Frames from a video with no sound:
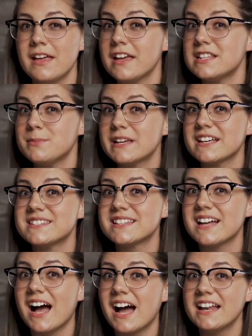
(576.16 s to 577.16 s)
It's because
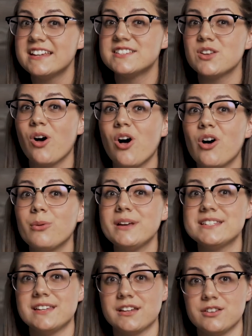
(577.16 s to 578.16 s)
God is
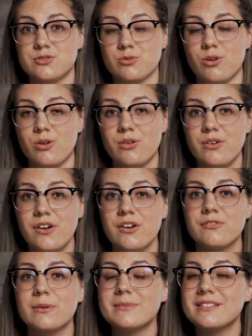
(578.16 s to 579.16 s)
always in control.
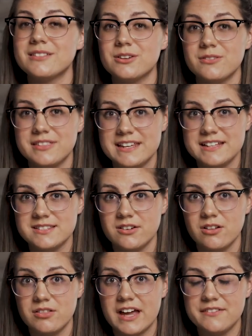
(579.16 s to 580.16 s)
From the little things in
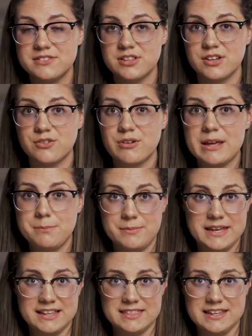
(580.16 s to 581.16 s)
our life to the great
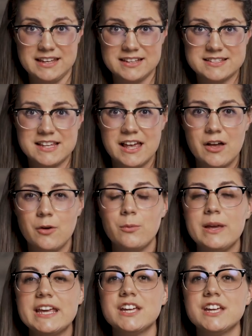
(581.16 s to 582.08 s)
big things, we